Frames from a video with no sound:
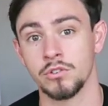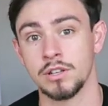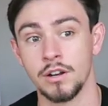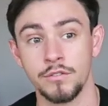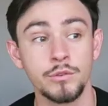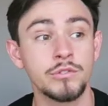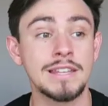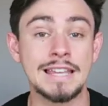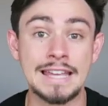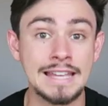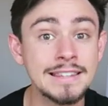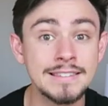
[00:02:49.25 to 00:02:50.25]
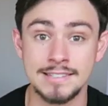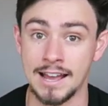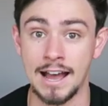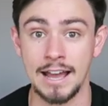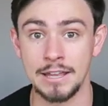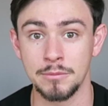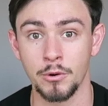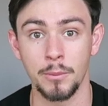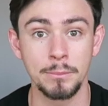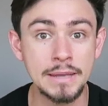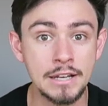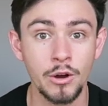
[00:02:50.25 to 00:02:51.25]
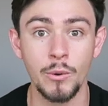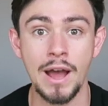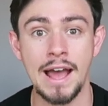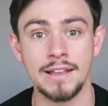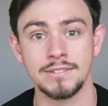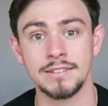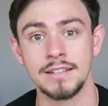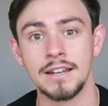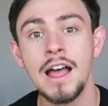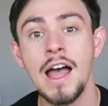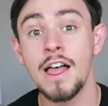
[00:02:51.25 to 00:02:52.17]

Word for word: you know, if you see enzyme or amino acid,